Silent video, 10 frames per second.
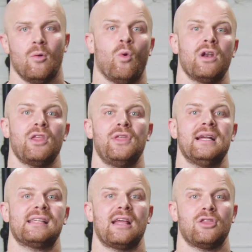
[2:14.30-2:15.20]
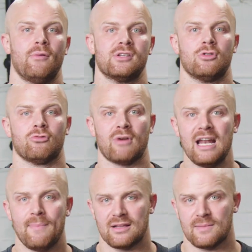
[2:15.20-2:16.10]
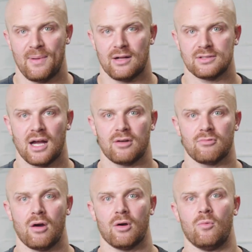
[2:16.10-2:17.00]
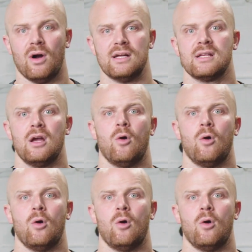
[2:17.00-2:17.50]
One of the things that I thought was great about the Peloton rower was